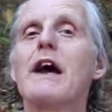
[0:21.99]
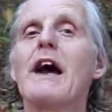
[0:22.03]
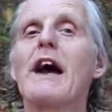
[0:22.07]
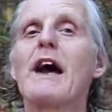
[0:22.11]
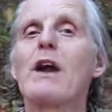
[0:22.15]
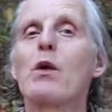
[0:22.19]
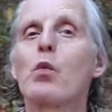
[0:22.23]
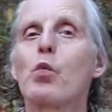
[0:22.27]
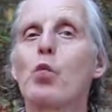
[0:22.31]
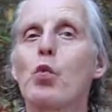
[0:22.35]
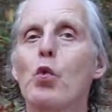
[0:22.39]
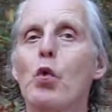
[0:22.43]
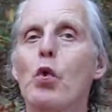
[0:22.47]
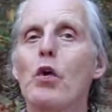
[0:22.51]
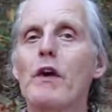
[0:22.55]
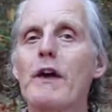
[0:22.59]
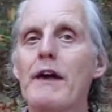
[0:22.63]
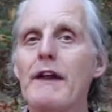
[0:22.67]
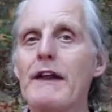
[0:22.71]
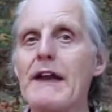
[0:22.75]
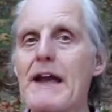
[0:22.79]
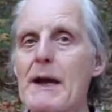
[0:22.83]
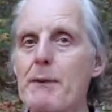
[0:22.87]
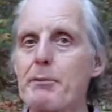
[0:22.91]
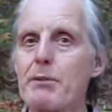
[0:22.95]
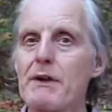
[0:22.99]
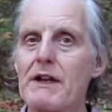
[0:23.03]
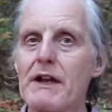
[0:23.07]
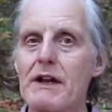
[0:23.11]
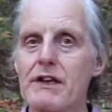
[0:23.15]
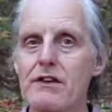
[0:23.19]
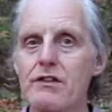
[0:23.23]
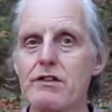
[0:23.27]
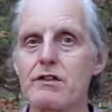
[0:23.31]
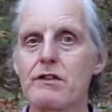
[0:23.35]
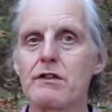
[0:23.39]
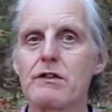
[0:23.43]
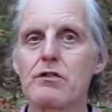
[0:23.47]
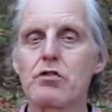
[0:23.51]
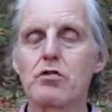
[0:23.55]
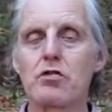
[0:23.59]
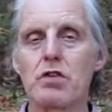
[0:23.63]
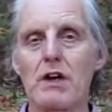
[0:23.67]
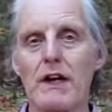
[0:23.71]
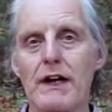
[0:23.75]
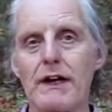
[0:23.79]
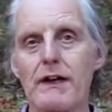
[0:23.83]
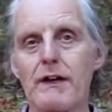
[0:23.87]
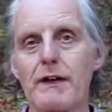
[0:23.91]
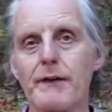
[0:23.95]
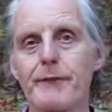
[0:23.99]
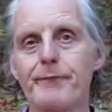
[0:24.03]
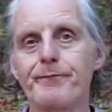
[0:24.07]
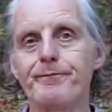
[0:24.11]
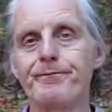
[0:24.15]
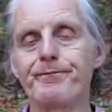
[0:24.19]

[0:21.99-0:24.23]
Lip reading: at walking the Appalachian Trail.